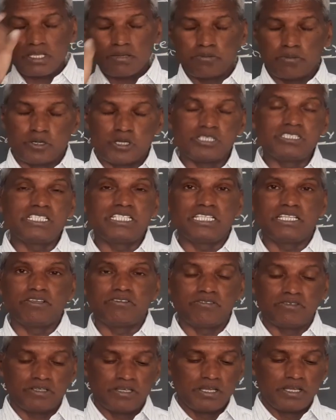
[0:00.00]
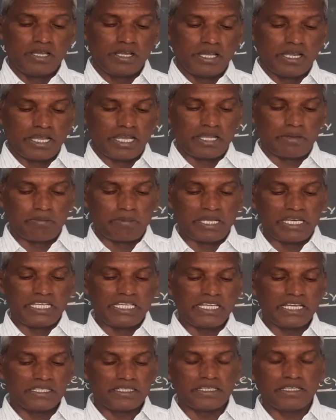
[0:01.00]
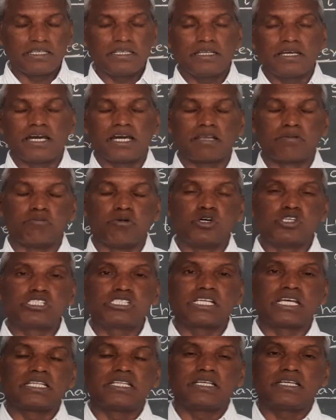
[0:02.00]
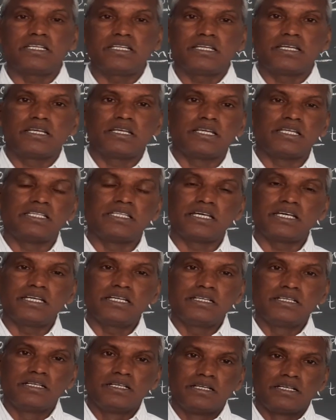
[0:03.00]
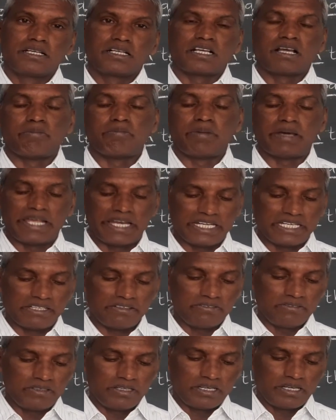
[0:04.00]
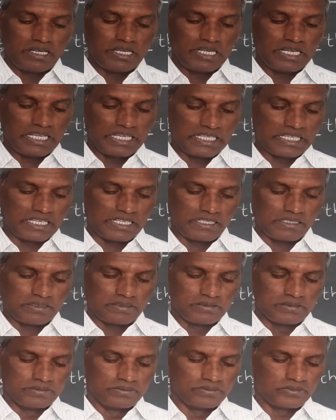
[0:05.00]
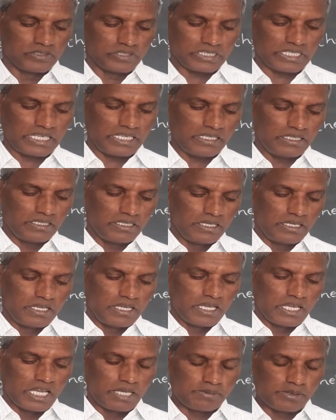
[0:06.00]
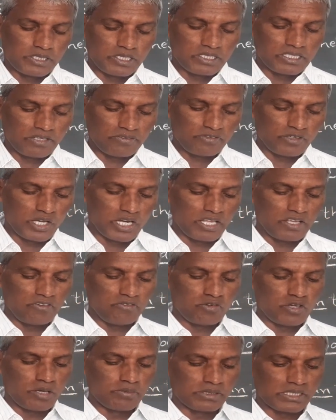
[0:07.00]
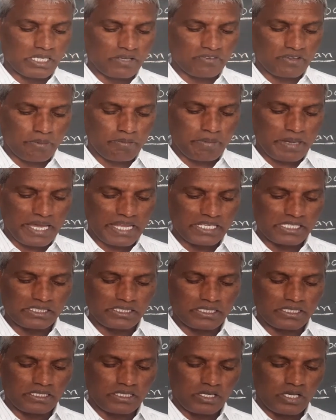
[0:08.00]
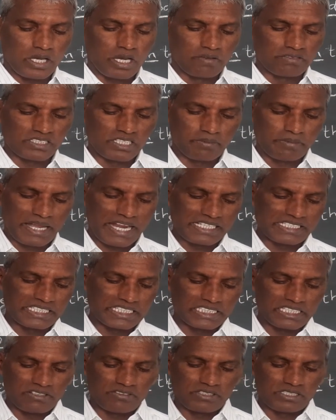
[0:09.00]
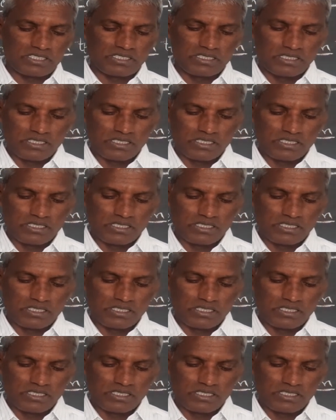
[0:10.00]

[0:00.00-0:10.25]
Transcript: positive and many other or most other in the comparative degree. Okay, observe the following forms of comparison of some adjectives: